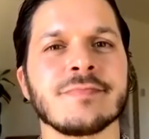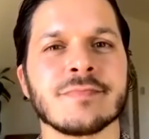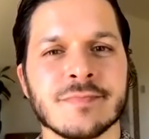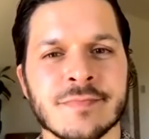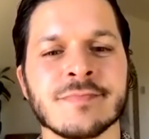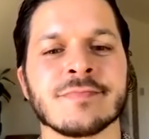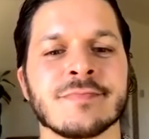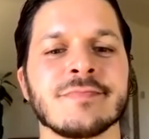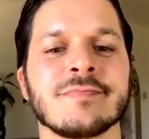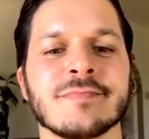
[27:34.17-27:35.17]

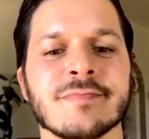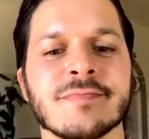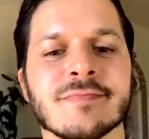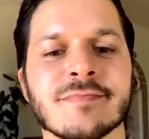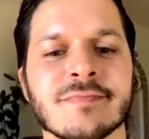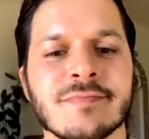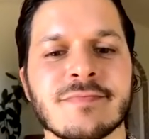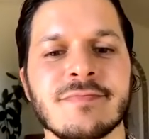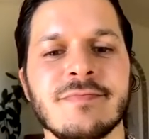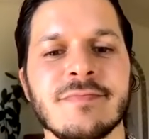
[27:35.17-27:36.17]

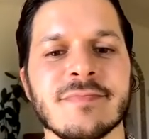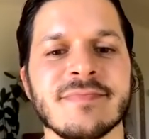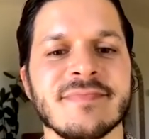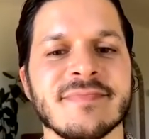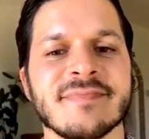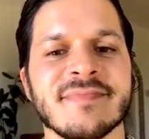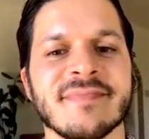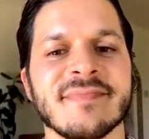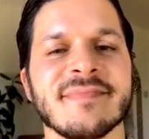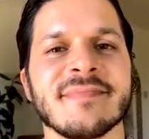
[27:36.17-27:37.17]

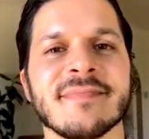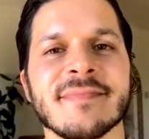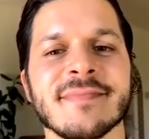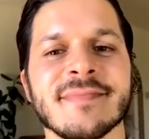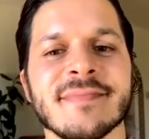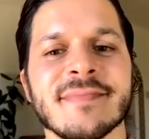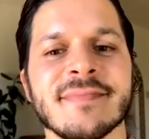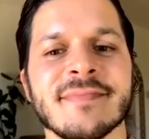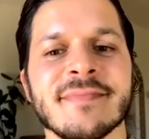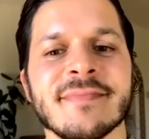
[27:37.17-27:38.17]

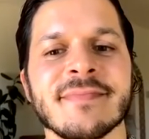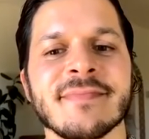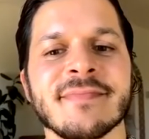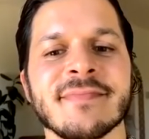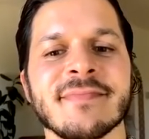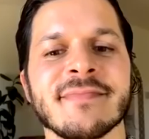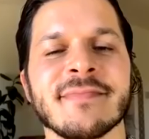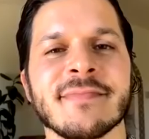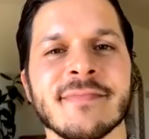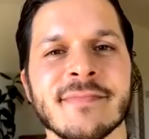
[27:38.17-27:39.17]

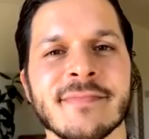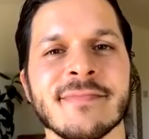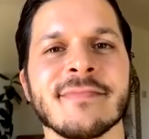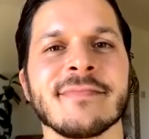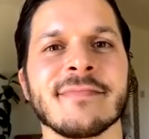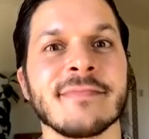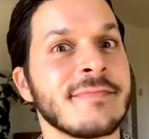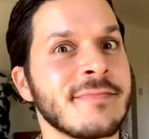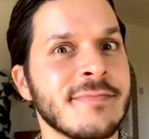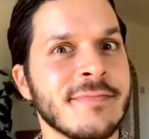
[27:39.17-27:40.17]

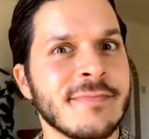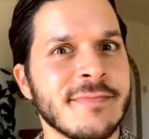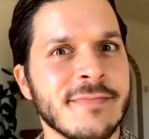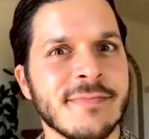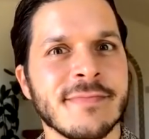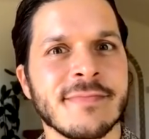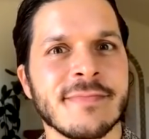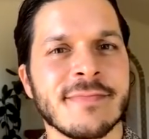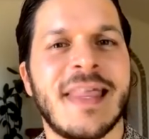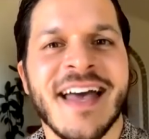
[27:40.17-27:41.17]

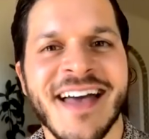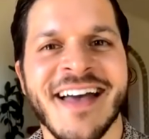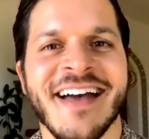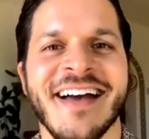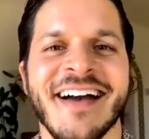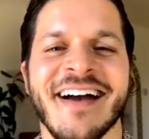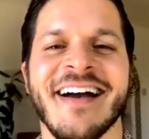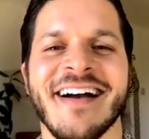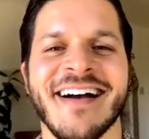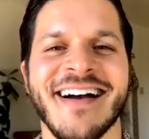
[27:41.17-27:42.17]
(silent)